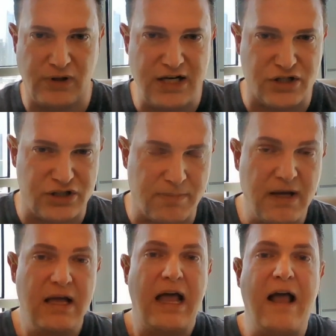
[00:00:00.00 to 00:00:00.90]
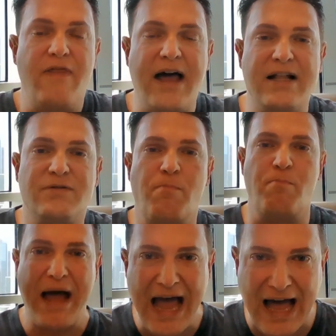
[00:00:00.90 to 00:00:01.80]
relationship, and that's
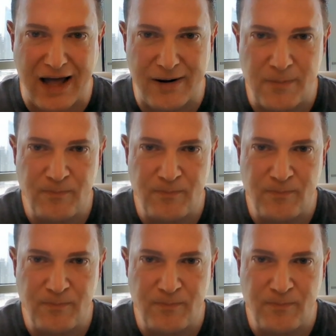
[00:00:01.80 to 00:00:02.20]
bad.